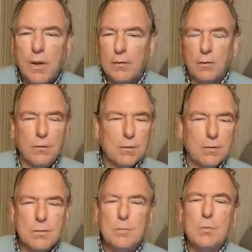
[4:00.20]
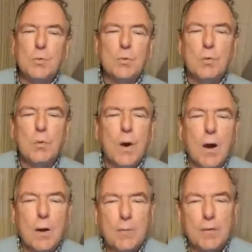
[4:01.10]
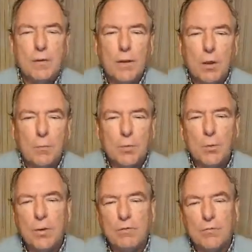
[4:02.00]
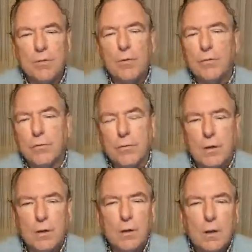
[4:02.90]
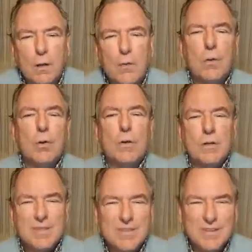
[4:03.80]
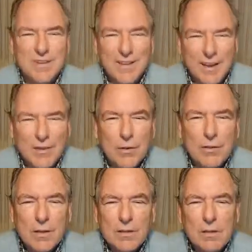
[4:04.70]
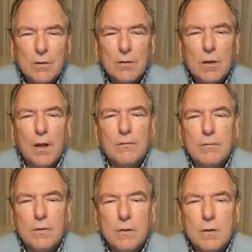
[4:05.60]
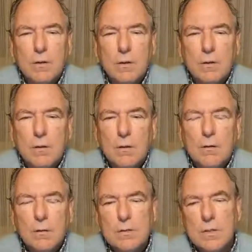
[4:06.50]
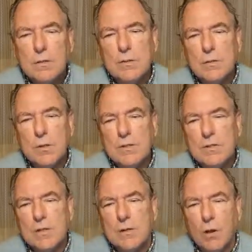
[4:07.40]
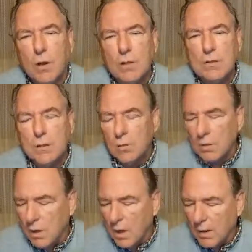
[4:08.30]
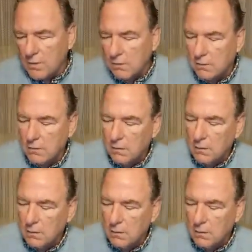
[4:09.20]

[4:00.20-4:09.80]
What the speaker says: They'll spool you up, and they'll help you in furthering the goodness and the good things in your life. Those things are choices, and they're also causal.